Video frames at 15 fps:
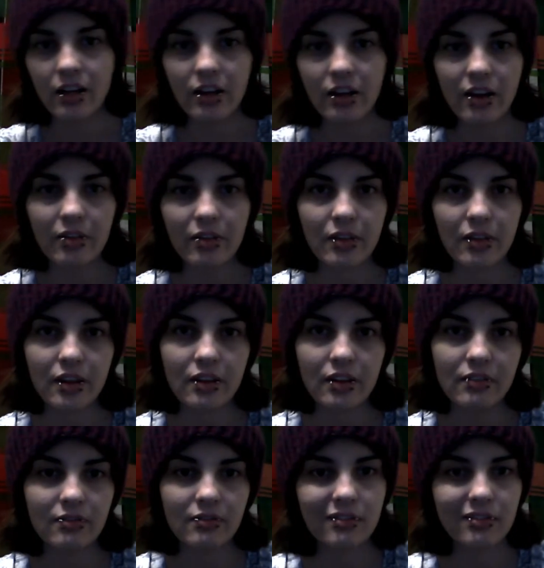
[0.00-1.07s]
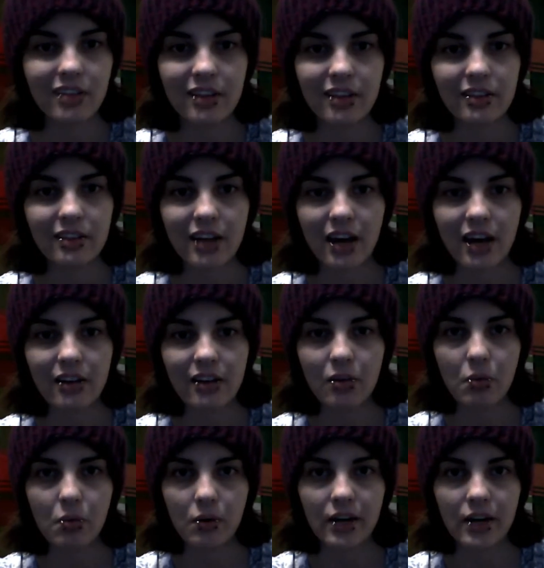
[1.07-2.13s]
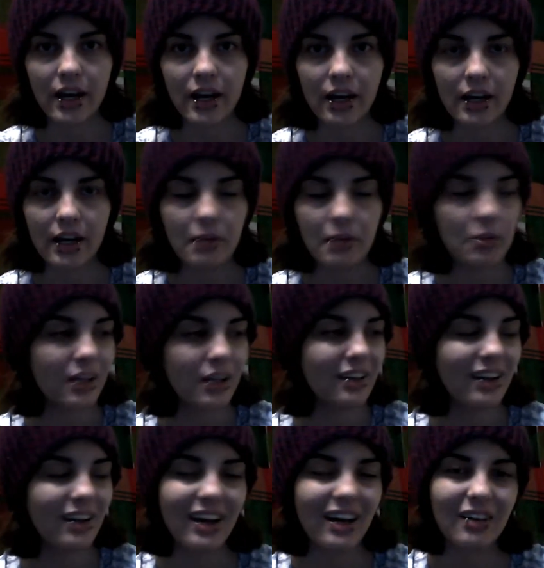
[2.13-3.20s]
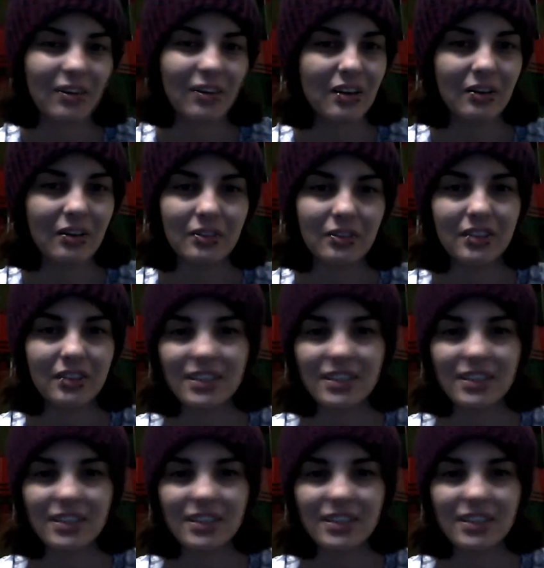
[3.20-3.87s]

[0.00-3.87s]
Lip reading: nothing out of the ordinary. But I don't know.